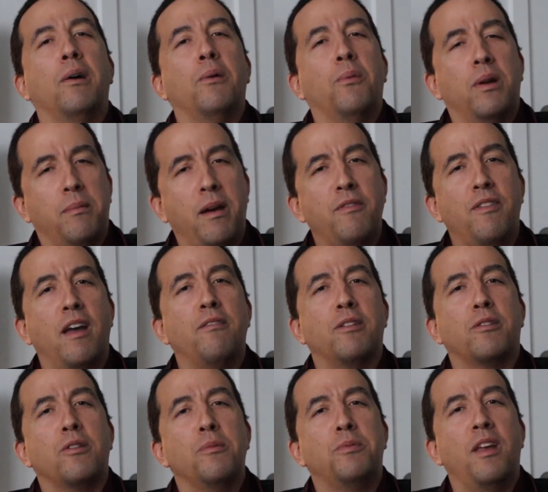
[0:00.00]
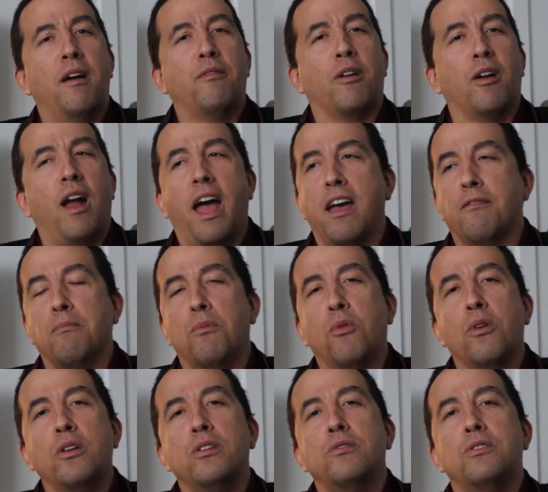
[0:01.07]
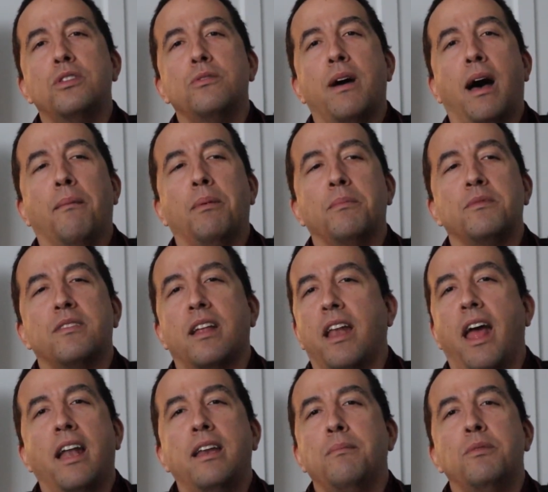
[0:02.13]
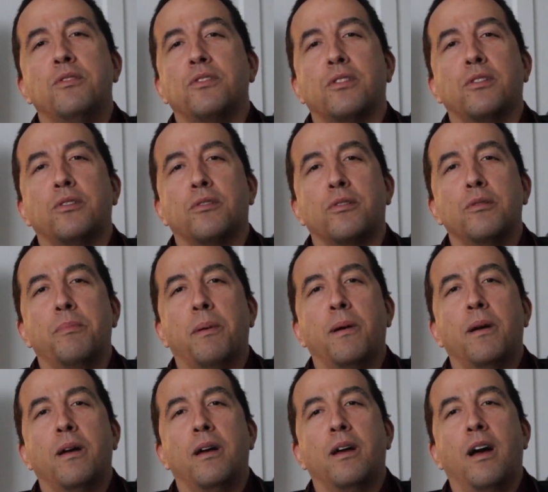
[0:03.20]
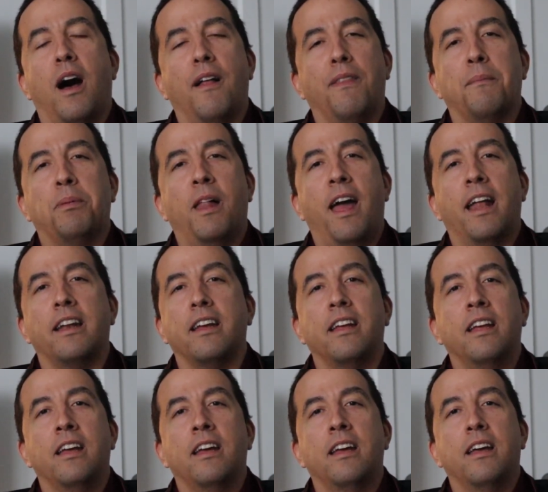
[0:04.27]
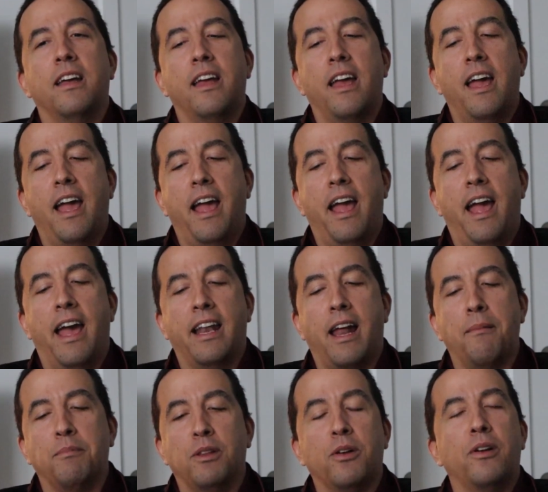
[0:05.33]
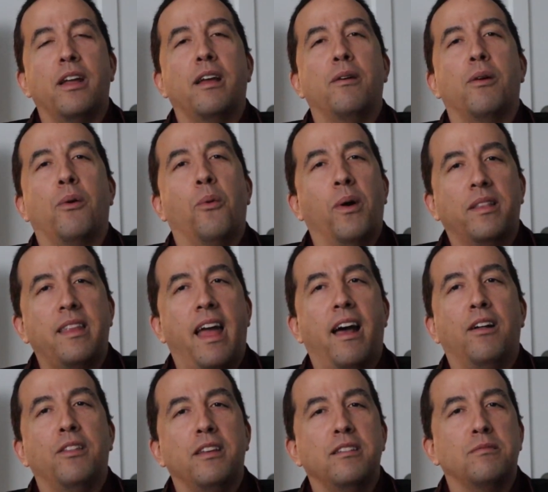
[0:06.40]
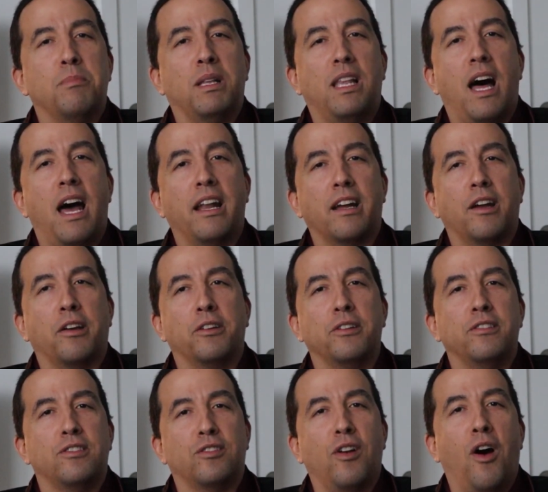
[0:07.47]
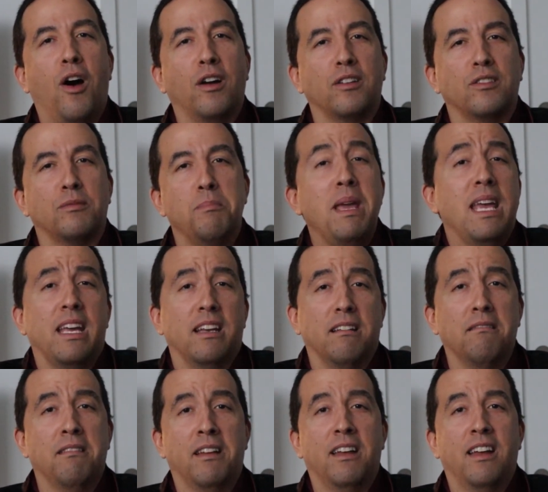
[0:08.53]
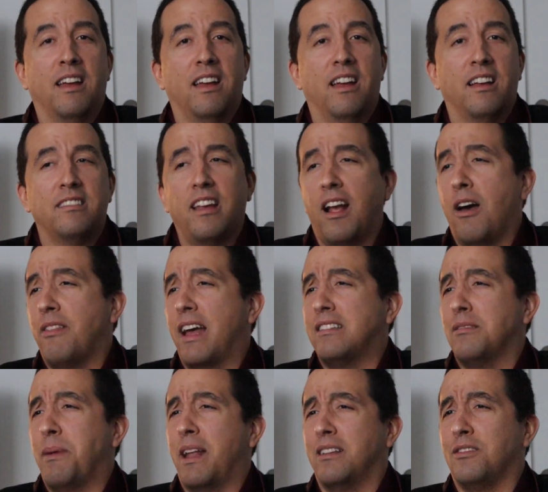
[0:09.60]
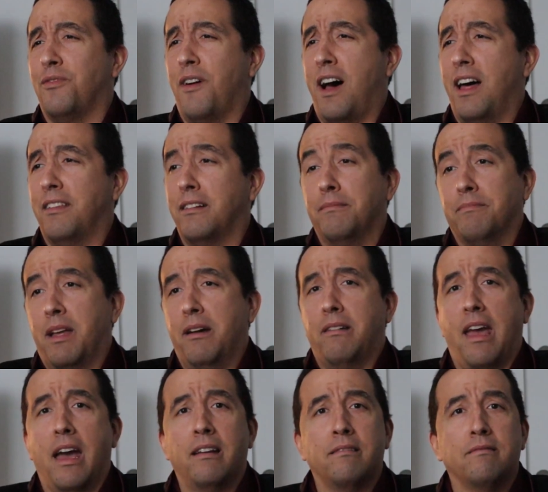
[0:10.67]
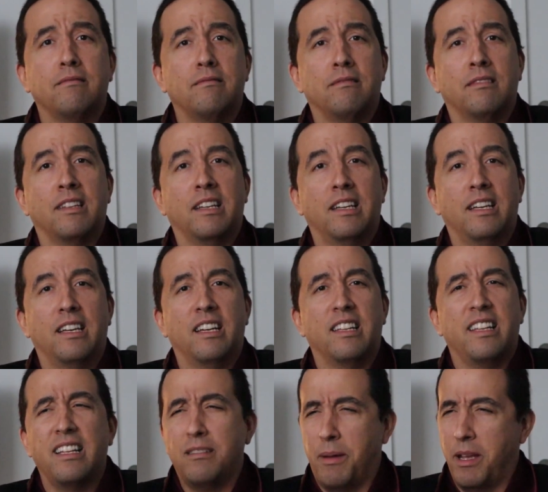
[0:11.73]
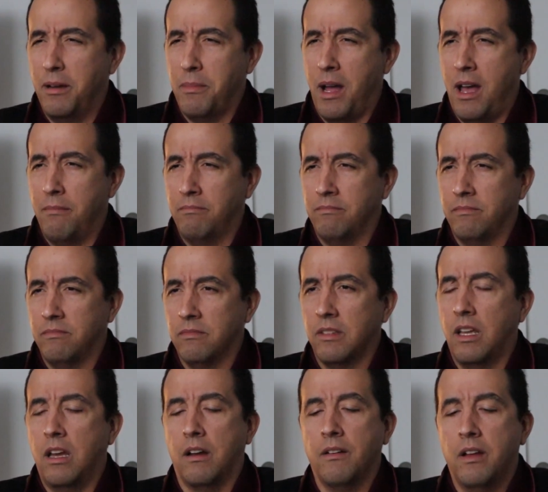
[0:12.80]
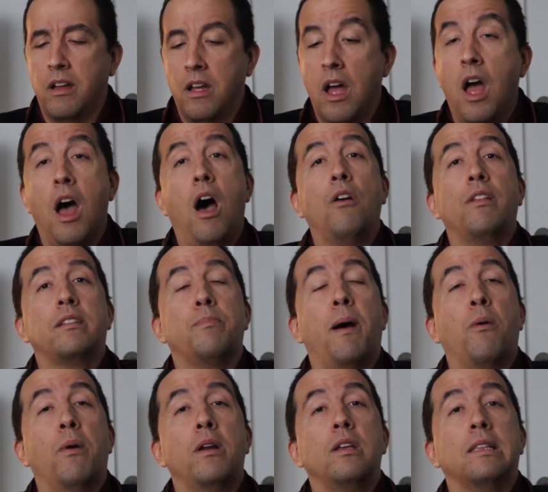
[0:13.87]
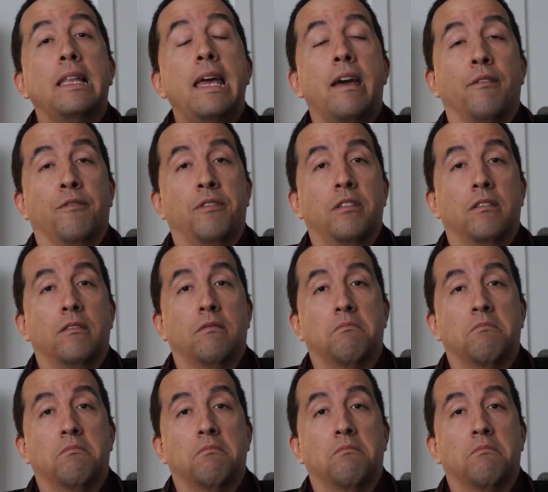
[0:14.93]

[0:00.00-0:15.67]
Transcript: One of my favorite groups ever. I have more U2 albums than any musical group on the planet, and I'm learning what the hell these melodic good songs mean. It's like, oh, that's about his father? Okay. That's about your mom? Oh, that's about where you lived.